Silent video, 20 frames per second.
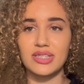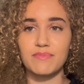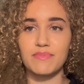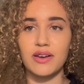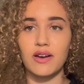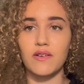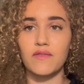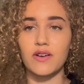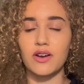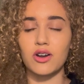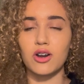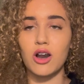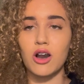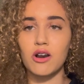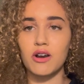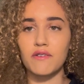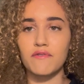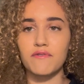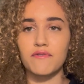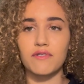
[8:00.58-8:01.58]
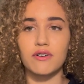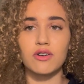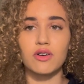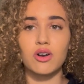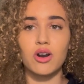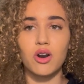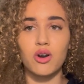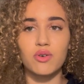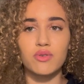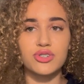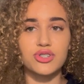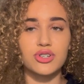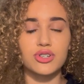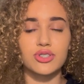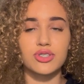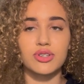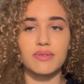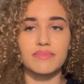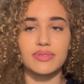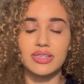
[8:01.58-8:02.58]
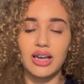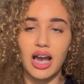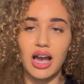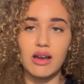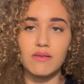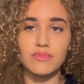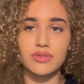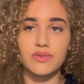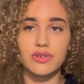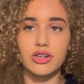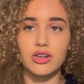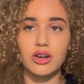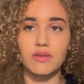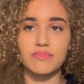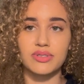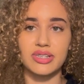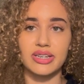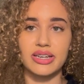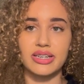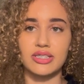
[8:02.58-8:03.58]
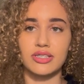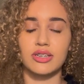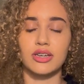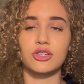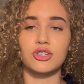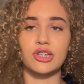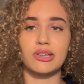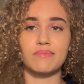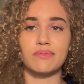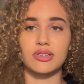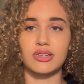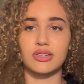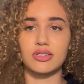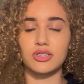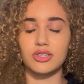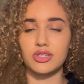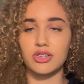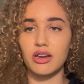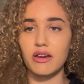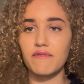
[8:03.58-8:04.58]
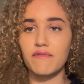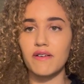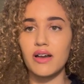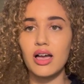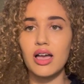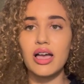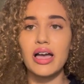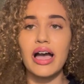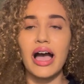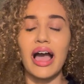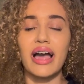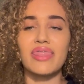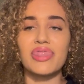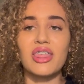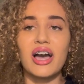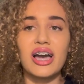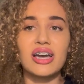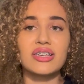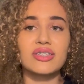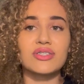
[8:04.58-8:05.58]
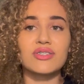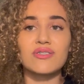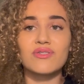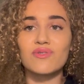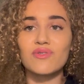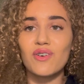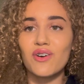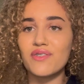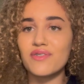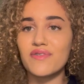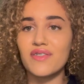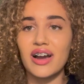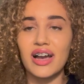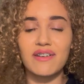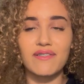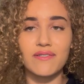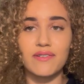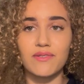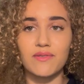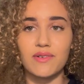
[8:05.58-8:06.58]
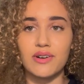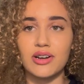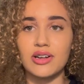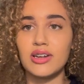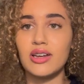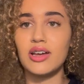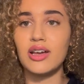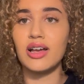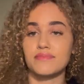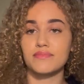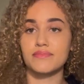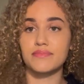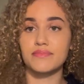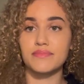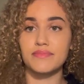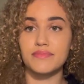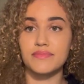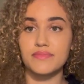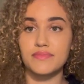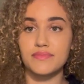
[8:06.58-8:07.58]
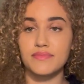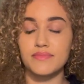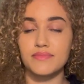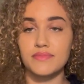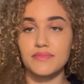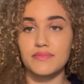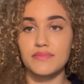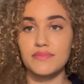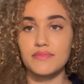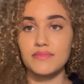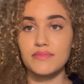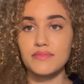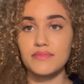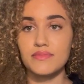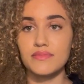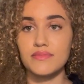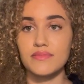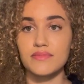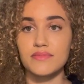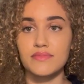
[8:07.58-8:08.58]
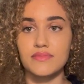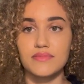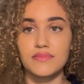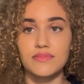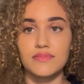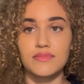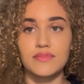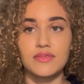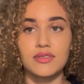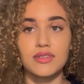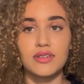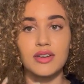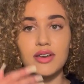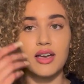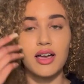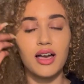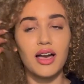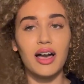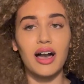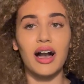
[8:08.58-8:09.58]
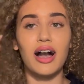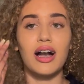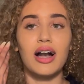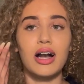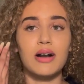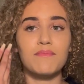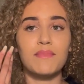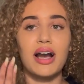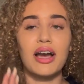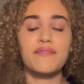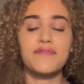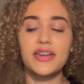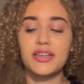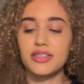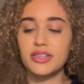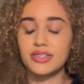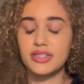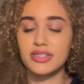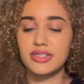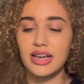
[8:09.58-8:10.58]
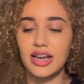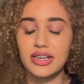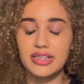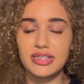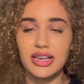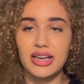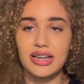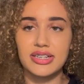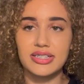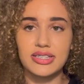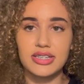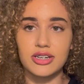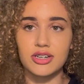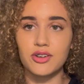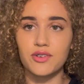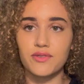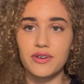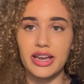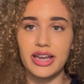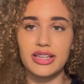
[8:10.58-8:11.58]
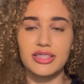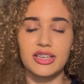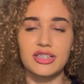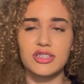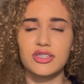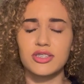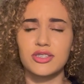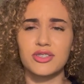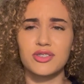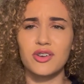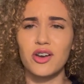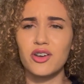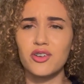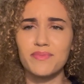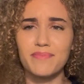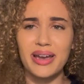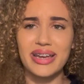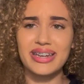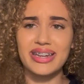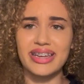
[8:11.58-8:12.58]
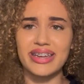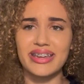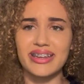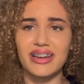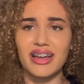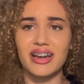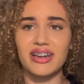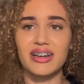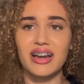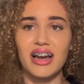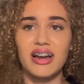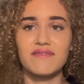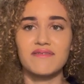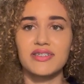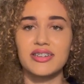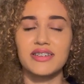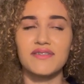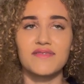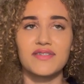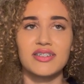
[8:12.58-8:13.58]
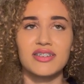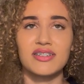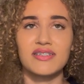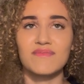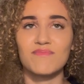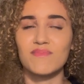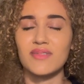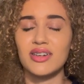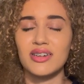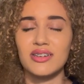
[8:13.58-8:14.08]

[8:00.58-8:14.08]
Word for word: a bit of a cutthroat culture sometimes when it comes to internships and stuff, and that is not for everyone. What are the societies back at LSE? Um, I think the societies at LSE are great. There's so many, like I haven't even